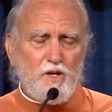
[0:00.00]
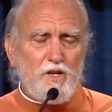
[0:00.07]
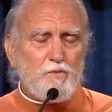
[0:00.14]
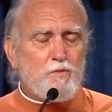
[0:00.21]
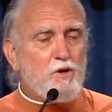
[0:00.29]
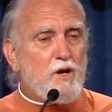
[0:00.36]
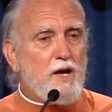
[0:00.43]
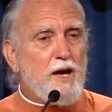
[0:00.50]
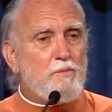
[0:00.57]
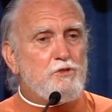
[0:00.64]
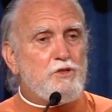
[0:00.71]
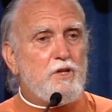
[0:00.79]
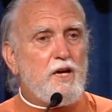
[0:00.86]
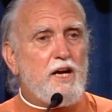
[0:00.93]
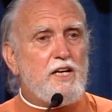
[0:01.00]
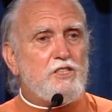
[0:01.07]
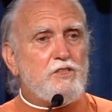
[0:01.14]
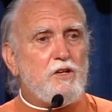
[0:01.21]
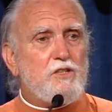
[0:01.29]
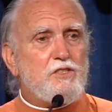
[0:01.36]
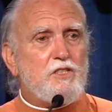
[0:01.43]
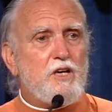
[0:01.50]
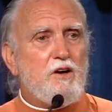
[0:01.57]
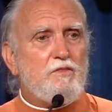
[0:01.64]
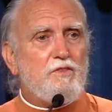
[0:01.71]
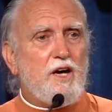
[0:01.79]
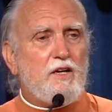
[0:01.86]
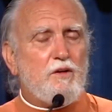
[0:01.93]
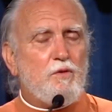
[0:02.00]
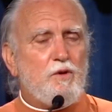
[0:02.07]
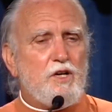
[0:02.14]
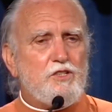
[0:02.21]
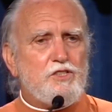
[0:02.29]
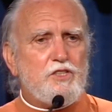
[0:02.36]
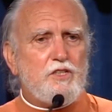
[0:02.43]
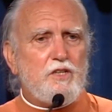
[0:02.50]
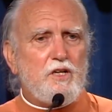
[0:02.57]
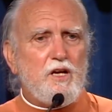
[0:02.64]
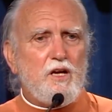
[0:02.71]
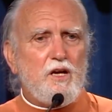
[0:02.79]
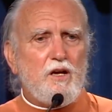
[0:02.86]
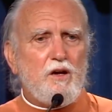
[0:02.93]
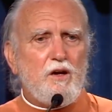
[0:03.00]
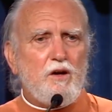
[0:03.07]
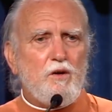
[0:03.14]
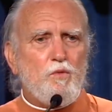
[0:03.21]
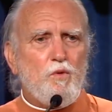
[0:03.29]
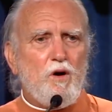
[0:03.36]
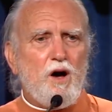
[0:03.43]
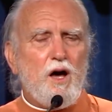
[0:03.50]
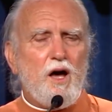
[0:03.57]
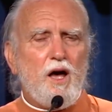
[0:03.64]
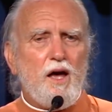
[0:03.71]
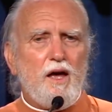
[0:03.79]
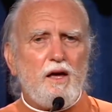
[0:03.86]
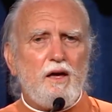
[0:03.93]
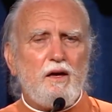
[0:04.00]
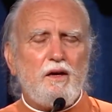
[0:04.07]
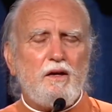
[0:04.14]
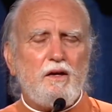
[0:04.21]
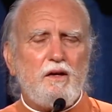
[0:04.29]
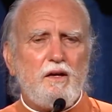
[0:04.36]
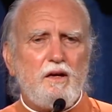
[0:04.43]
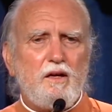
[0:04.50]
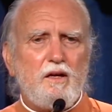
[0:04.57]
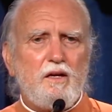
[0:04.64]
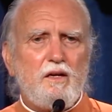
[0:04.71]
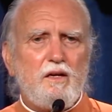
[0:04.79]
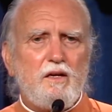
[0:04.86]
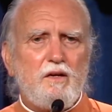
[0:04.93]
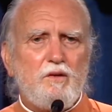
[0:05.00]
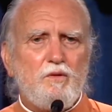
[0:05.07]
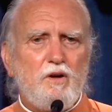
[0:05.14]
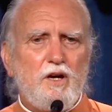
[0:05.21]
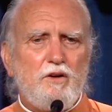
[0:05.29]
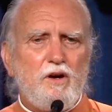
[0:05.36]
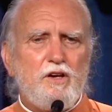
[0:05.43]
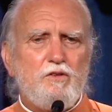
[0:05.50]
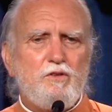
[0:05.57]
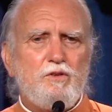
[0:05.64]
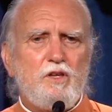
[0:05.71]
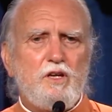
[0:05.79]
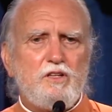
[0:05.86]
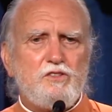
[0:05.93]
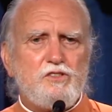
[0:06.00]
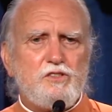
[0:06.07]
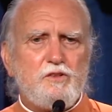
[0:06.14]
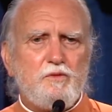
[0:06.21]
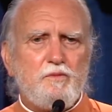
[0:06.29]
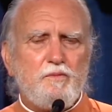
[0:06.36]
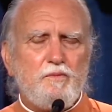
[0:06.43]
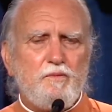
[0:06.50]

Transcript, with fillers: We perhaps should ask ourselves that question why? Why do I do this?